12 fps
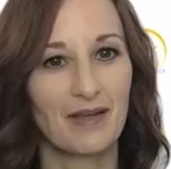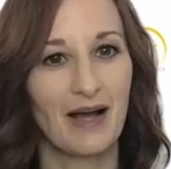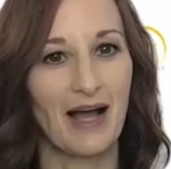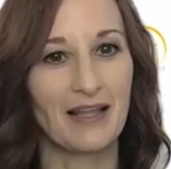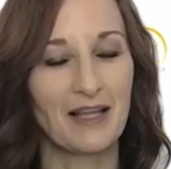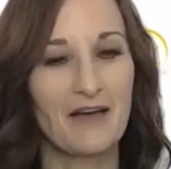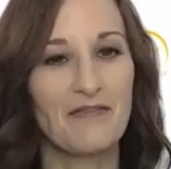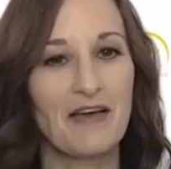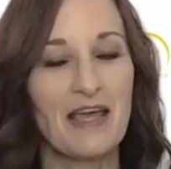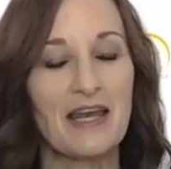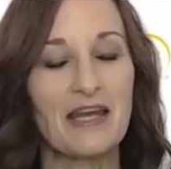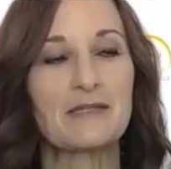I love
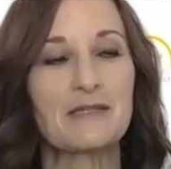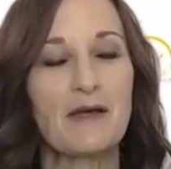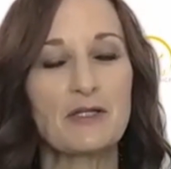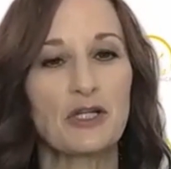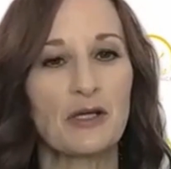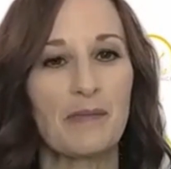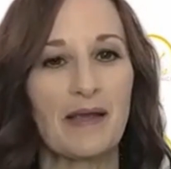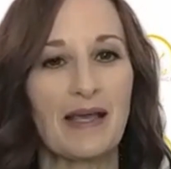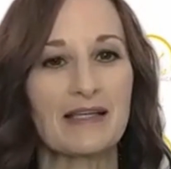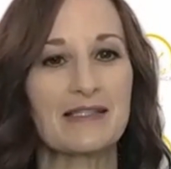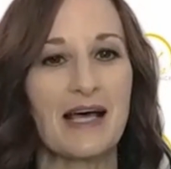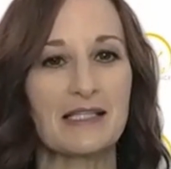it. And especially
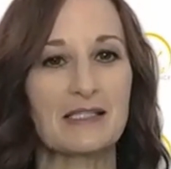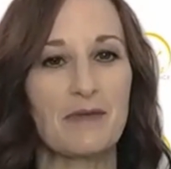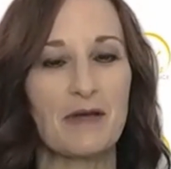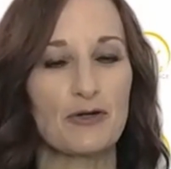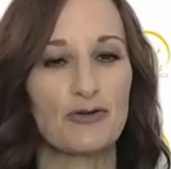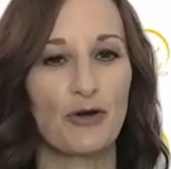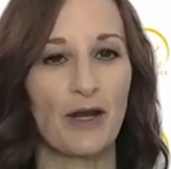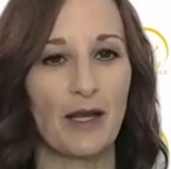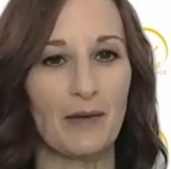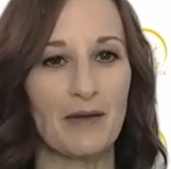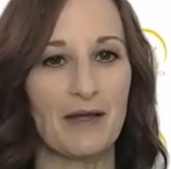because that's been a dream.